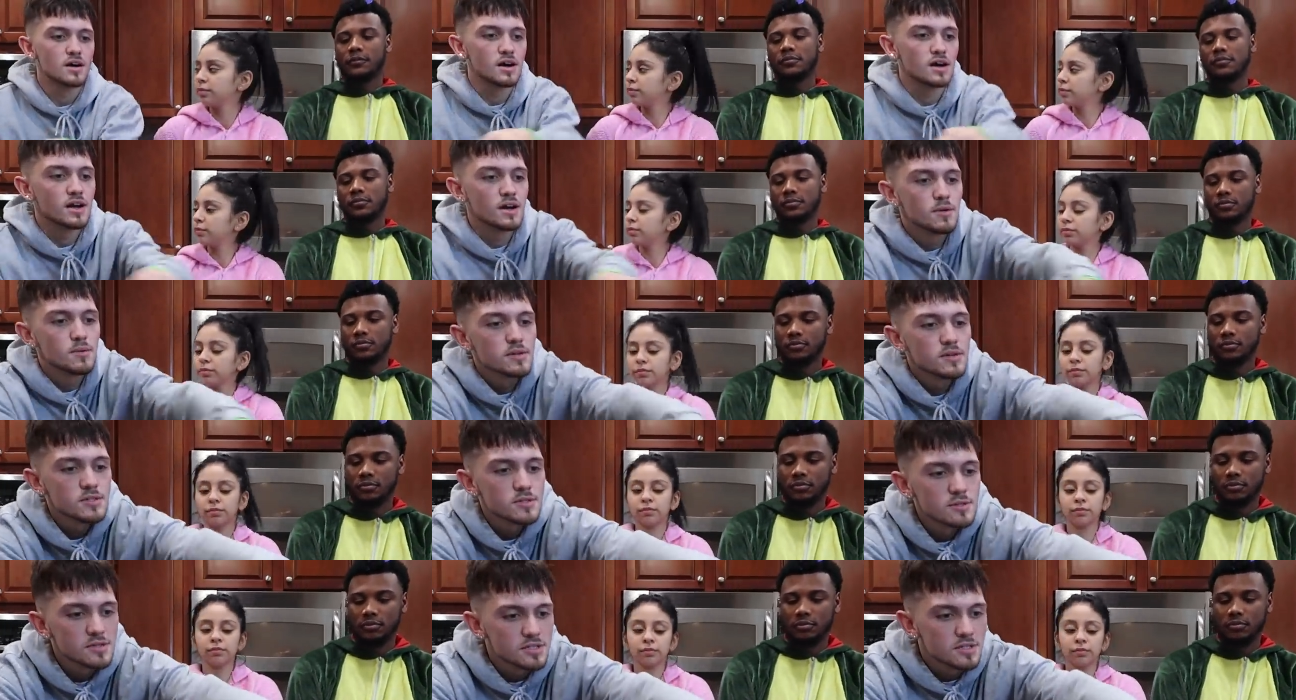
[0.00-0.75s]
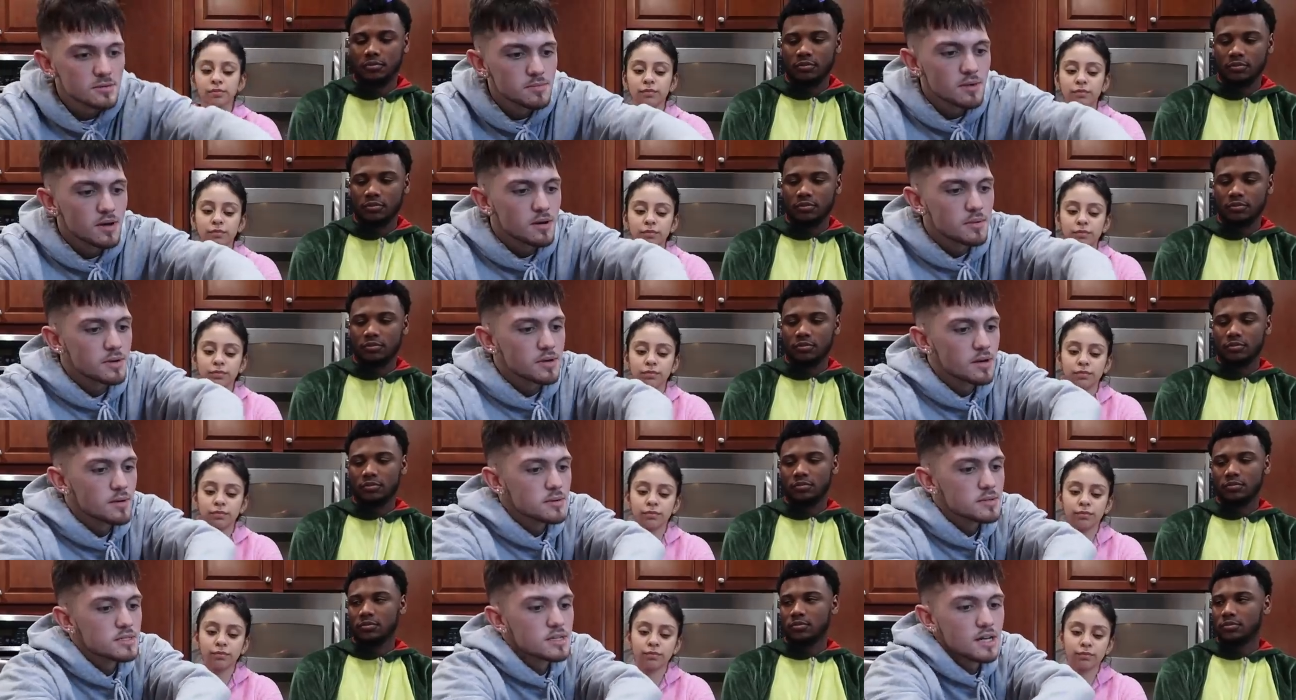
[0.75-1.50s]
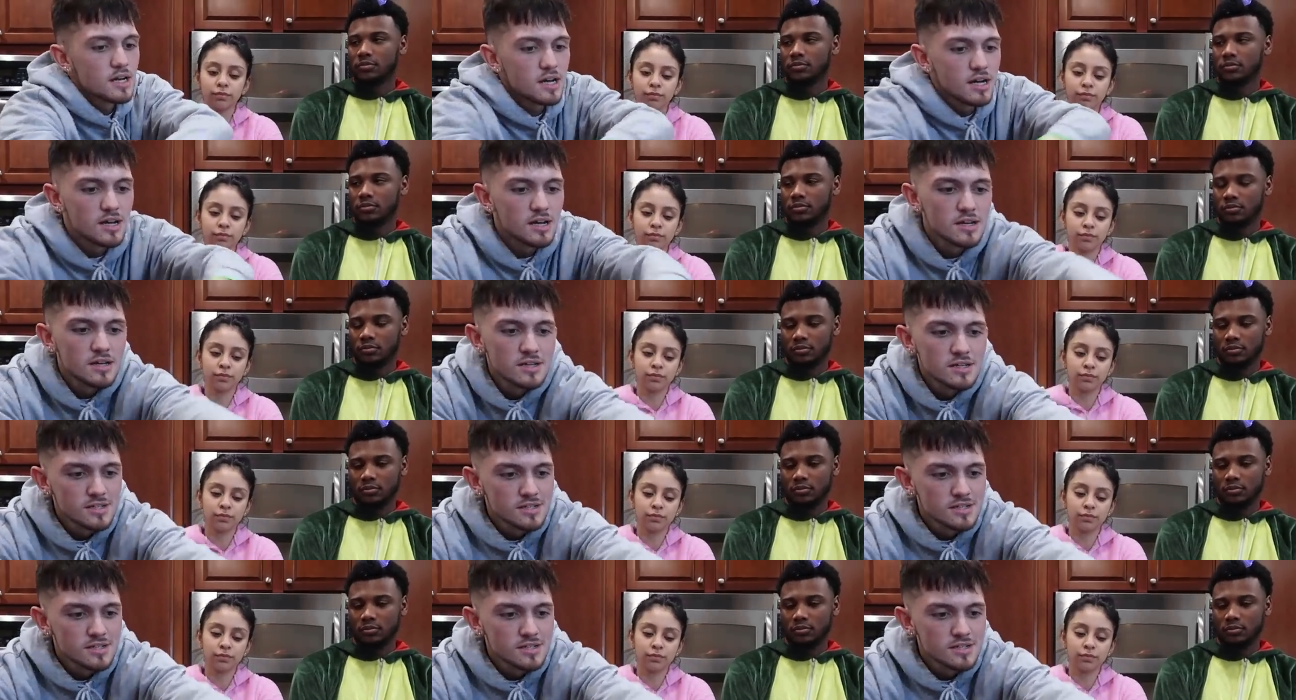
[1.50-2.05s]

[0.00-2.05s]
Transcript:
Speaker 1: Alright, we're switching on close, huh?